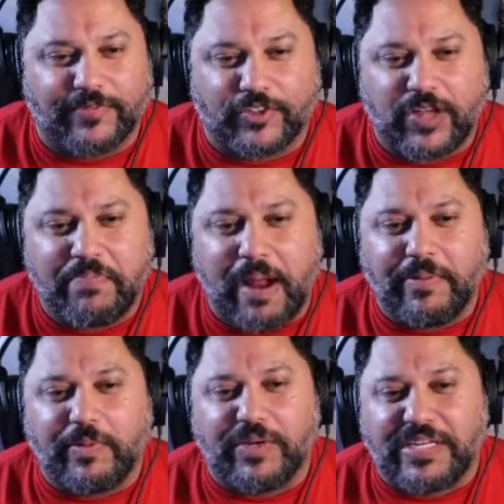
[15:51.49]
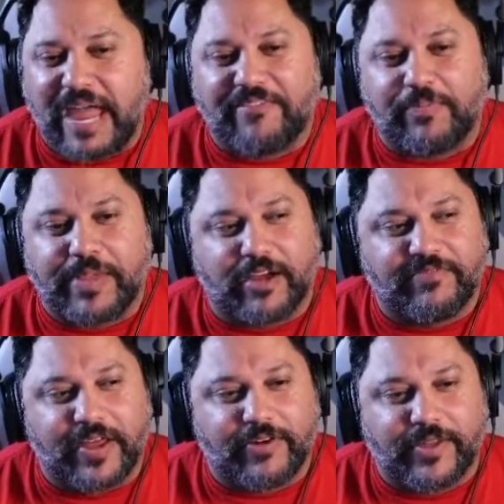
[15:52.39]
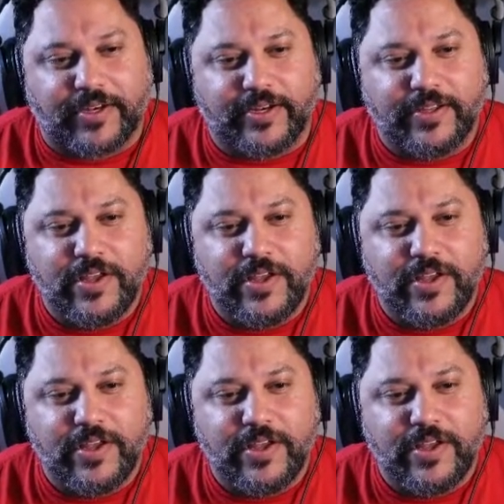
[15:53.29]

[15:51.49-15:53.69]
So I probably will never be on Federated.